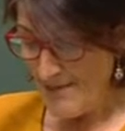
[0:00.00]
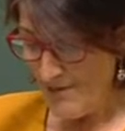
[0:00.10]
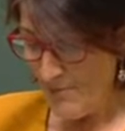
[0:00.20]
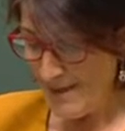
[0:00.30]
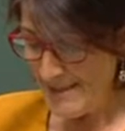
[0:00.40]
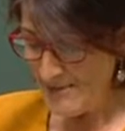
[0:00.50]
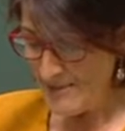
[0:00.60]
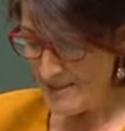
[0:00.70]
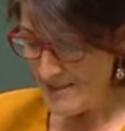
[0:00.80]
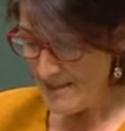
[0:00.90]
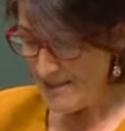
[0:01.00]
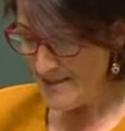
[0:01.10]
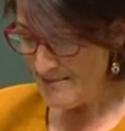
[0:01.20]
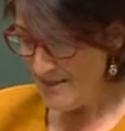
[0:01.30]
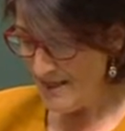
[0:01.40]
The
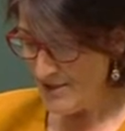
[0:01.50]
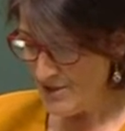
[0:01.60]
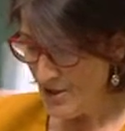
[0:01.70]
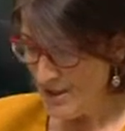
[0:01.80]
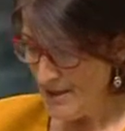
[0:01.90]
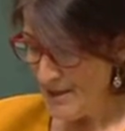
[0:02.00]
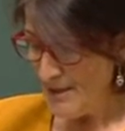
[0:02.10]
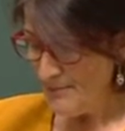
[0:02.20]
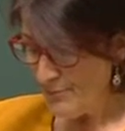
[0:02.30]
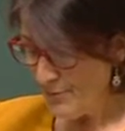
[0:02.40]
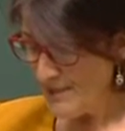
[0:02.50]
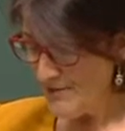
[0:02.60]
$160 million broader